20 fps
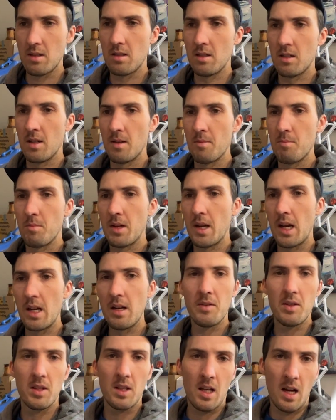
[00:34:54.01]
kind
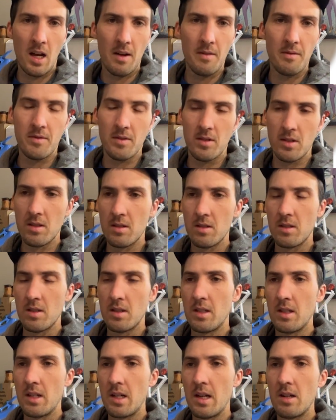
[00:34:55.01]
of a lot for
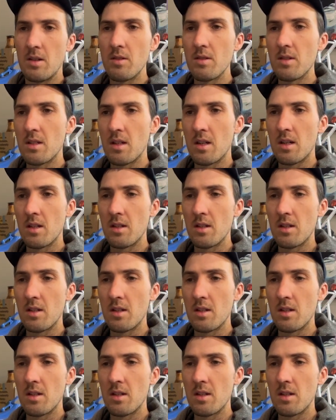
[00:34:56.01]
an Aerostar,